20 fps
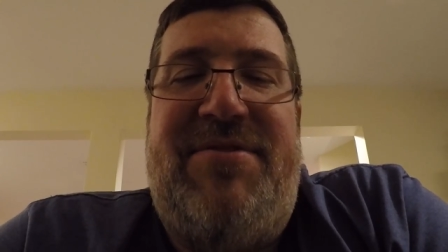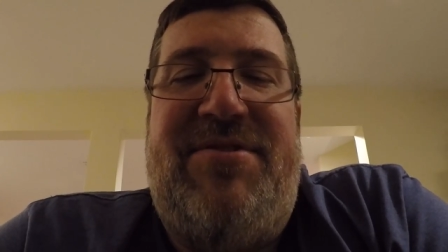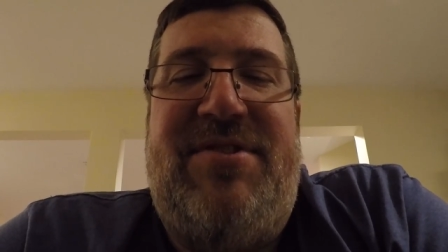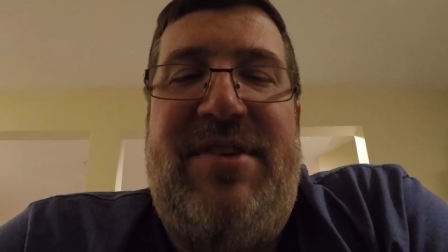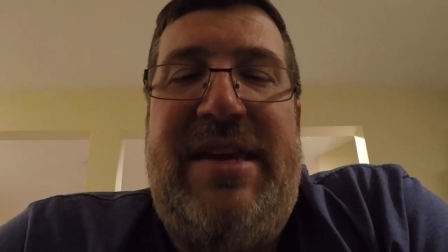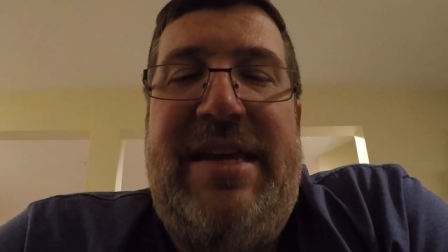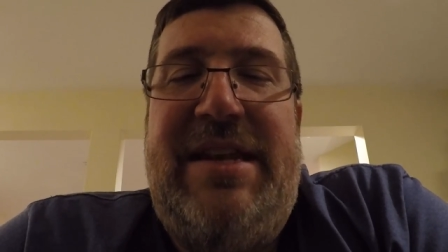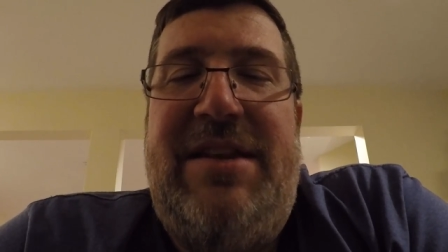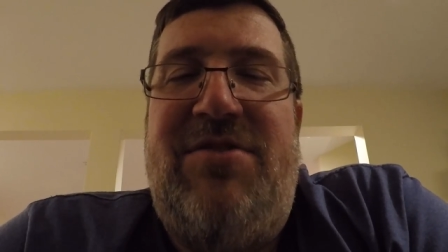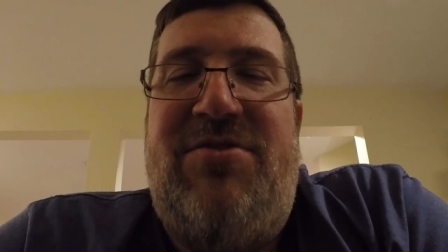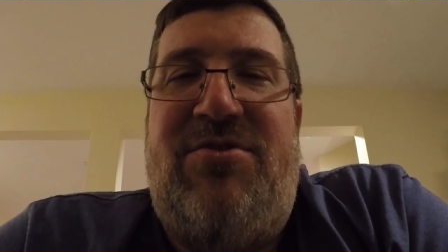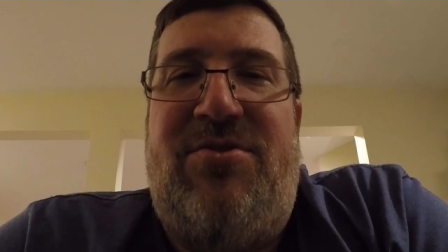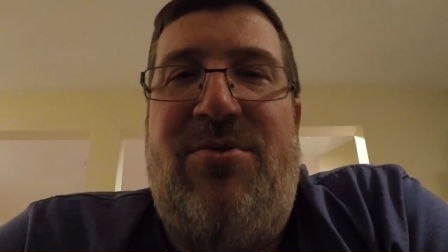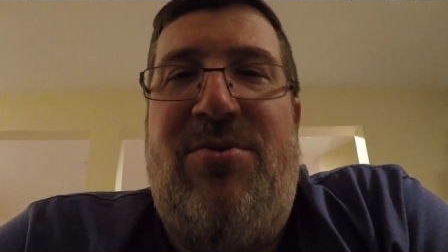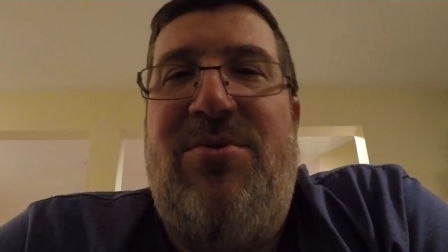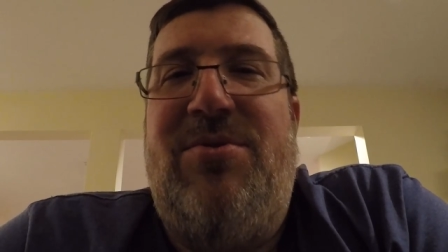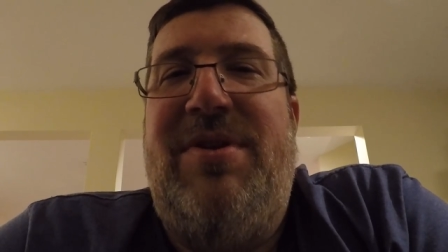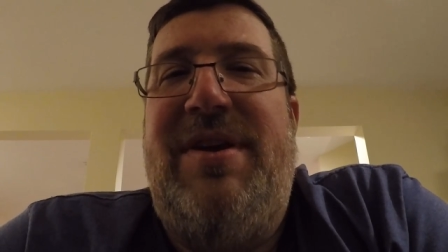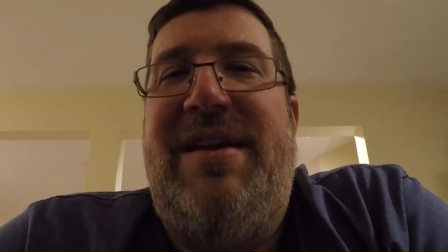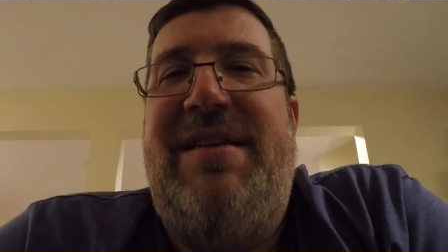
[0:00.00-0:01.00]
seen
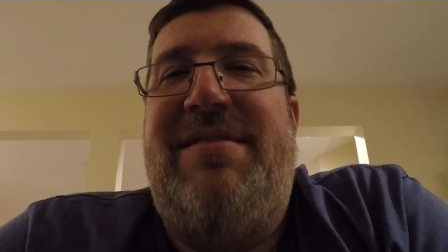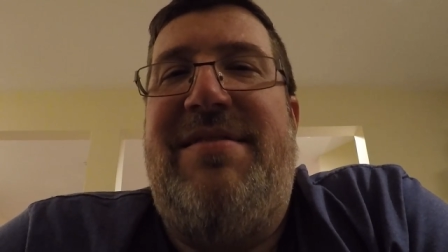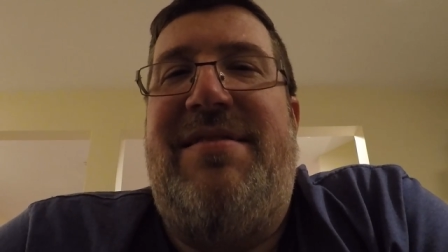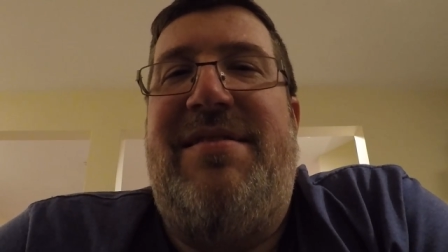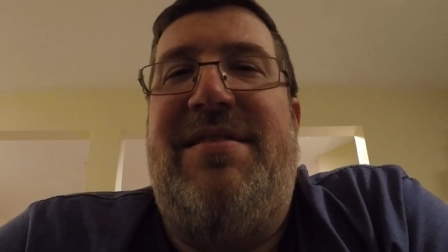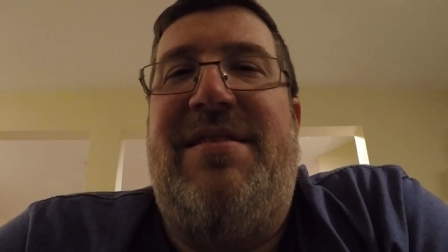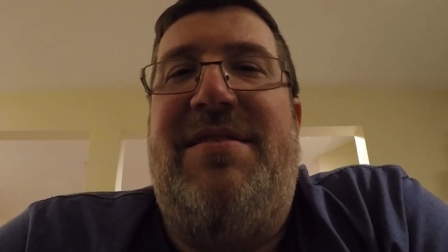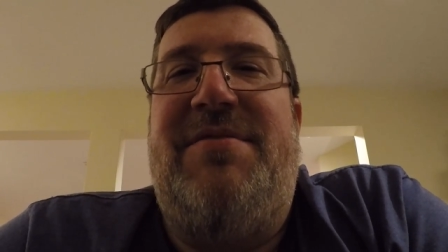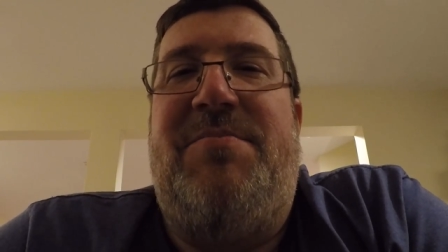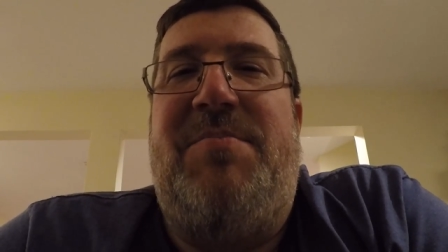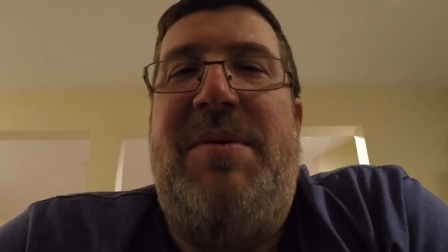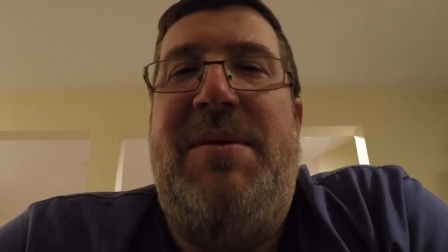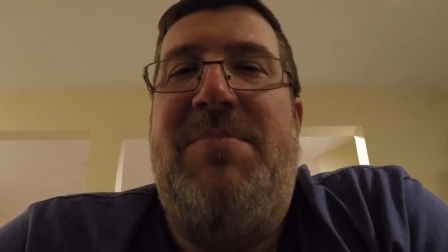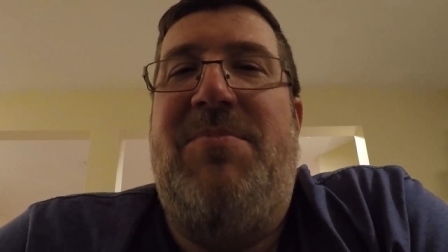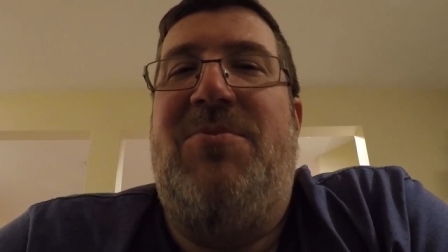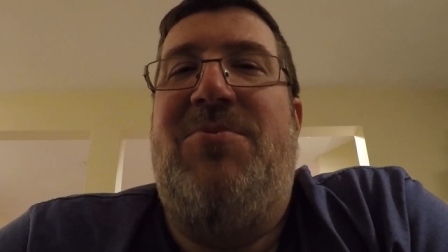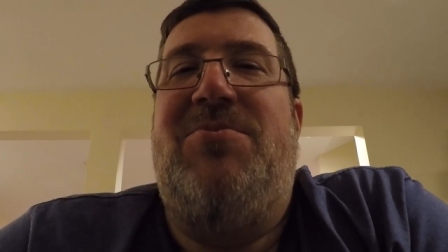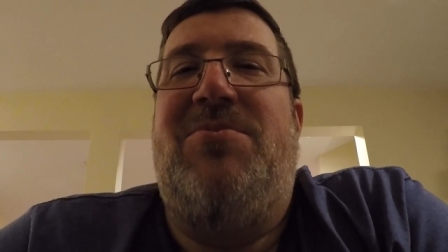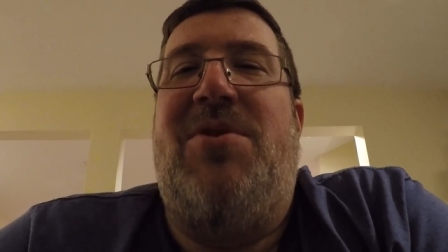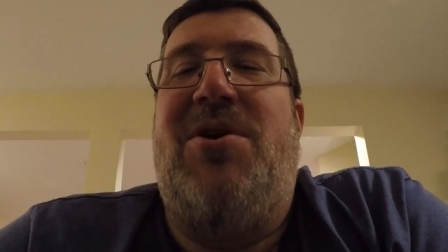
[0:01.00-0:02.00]
stories of
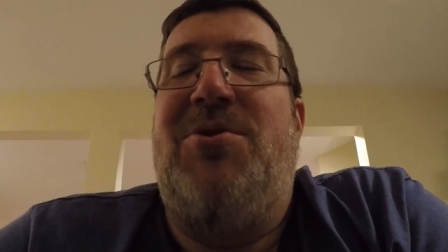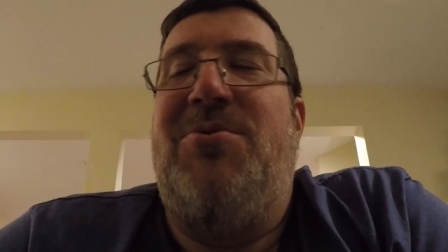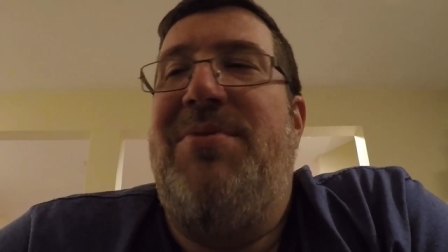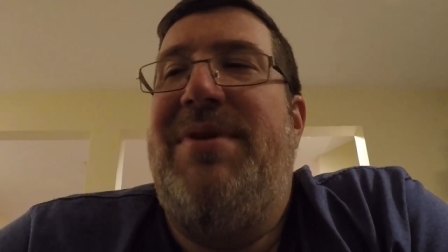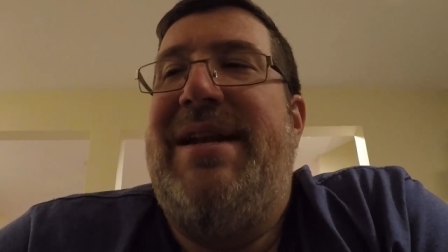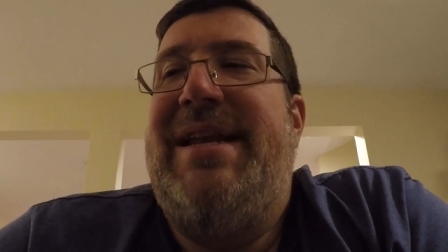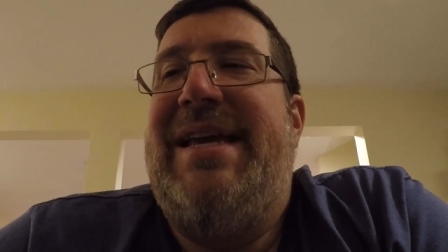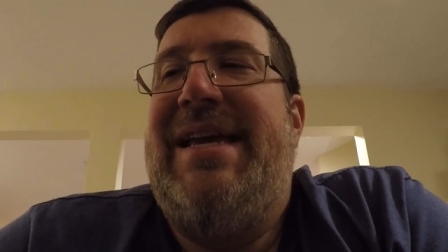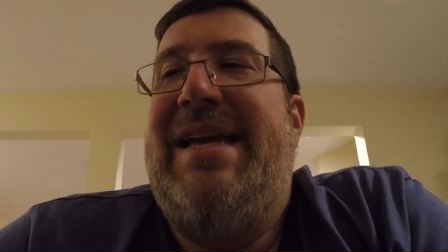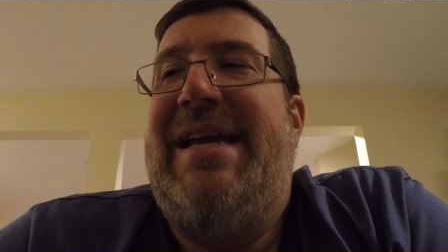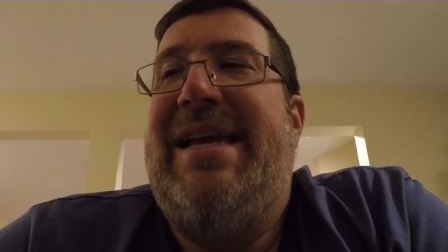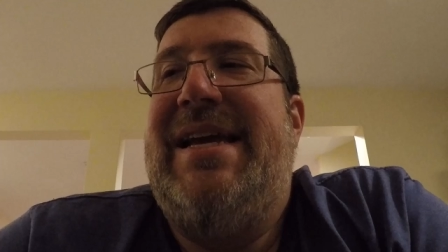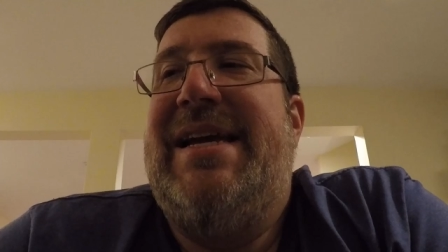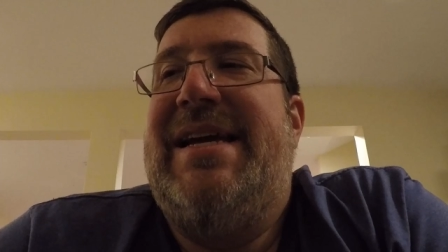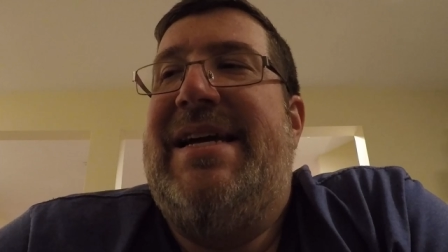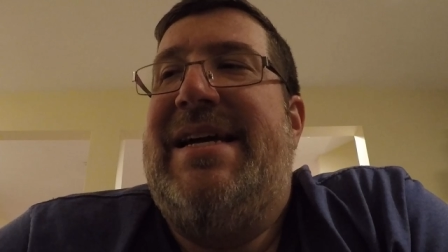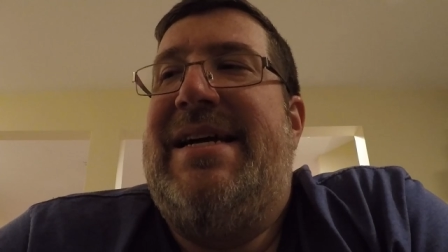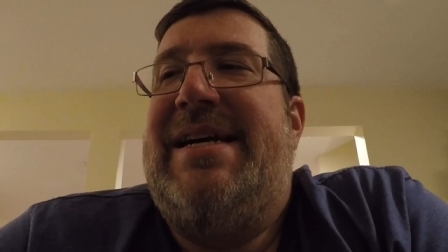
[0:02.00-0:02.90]
people already